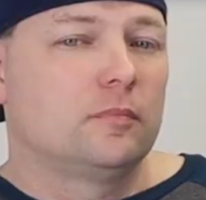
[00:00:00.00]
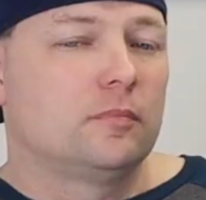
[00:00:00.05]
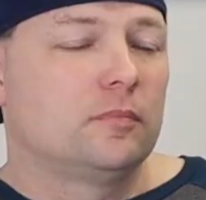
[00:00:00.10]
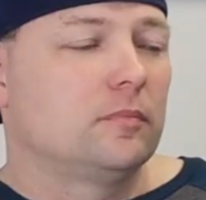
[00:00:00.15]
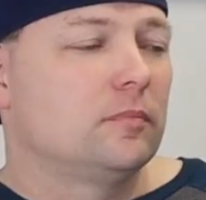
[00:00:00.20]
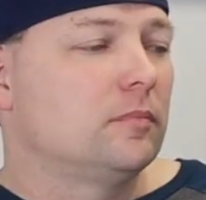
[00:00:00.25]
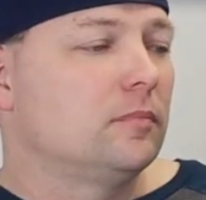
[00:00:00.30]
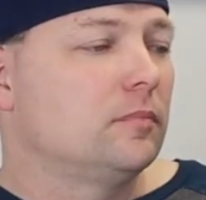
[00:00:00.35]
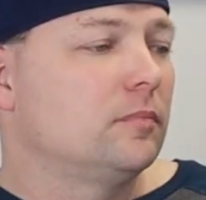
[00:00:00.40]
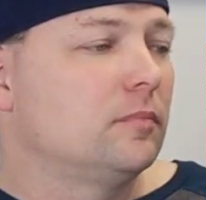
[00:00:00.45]

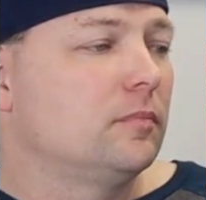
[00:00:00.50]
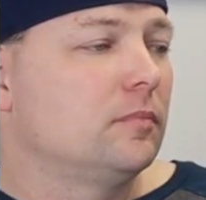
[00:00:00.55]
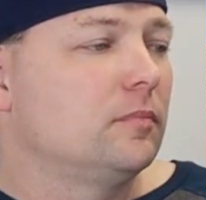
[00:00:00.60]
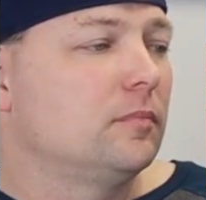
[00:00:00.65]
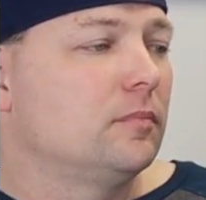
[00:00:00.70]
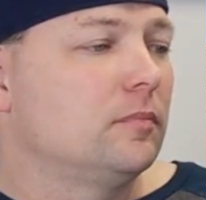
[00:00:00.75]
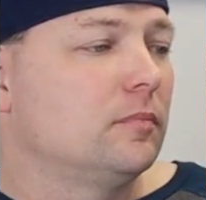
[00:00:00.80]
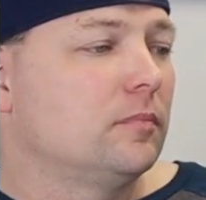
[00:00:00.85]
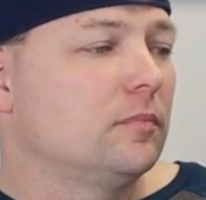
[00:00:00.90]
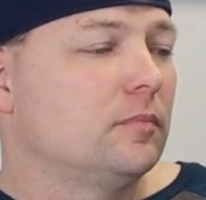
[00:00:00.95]

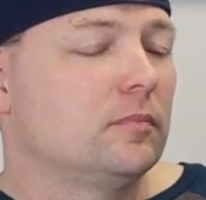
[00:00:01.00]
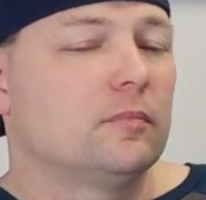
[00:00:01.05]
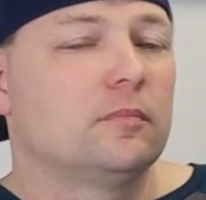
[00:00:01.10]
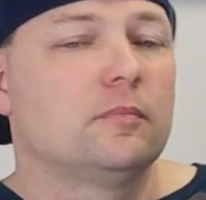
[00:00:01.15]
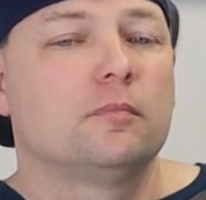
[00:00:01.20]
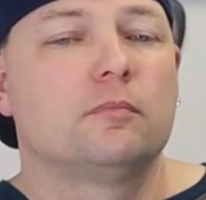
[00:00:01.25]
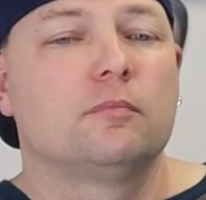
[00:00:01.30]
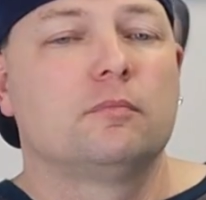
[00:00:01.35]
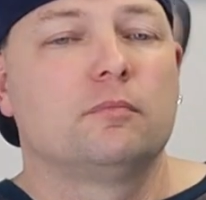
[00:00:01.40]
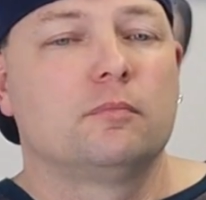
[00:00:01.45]

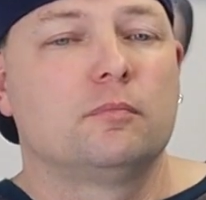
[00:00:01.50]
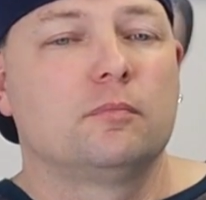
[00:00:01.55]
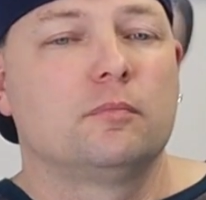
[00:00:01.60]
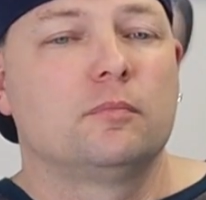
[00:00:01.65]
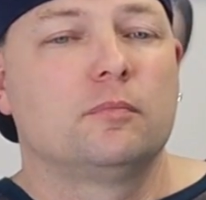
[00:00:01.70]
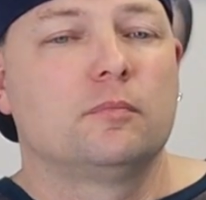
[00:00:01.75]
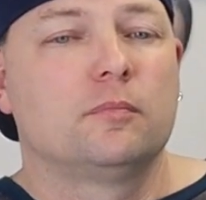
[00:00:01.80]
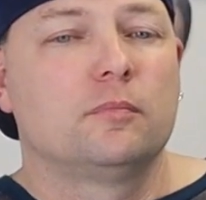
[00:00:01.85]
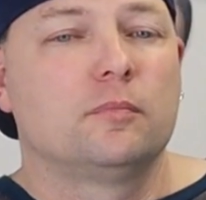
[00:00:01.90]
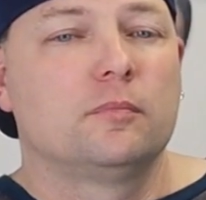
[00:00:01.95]

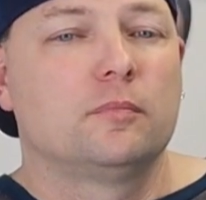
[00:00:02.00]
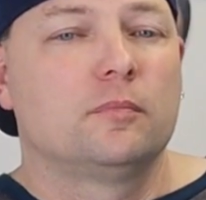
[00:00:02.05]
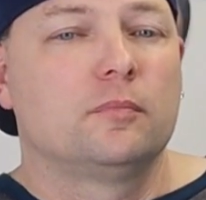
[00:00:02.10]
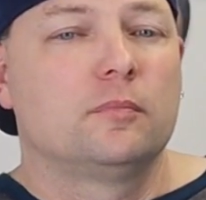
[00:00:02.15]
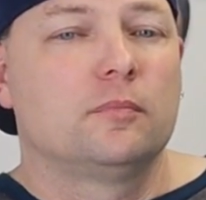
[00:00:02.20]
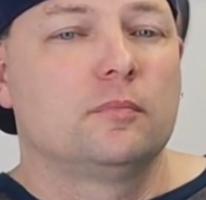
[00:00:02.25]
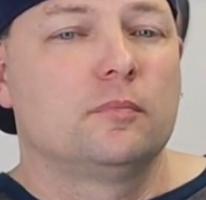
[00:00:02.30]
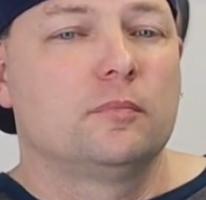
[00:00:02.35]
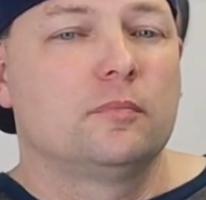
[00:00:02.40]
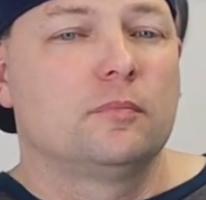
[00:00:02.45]

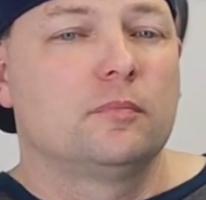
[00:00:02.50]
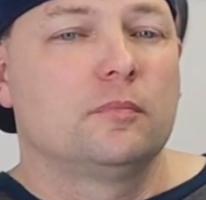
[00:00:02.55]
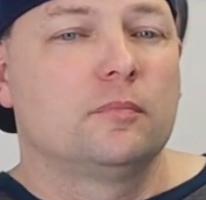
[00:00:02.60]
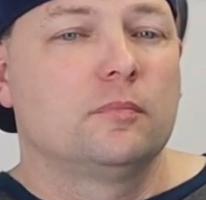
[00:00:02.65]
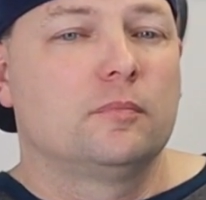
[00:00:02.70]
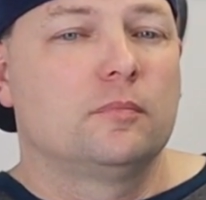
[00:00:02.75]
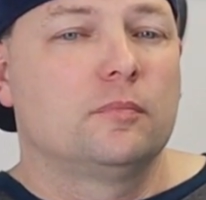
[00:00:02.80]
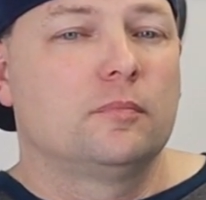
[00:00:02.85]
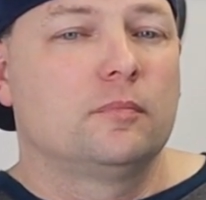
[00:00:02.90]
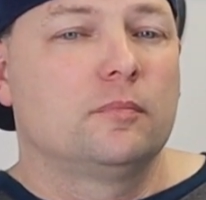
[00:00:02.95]

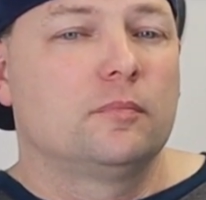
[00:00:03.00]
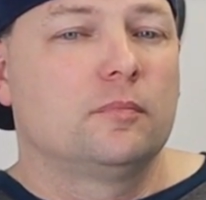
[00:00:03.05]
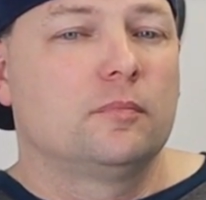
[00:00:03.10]
No words are spoken by the person on screen.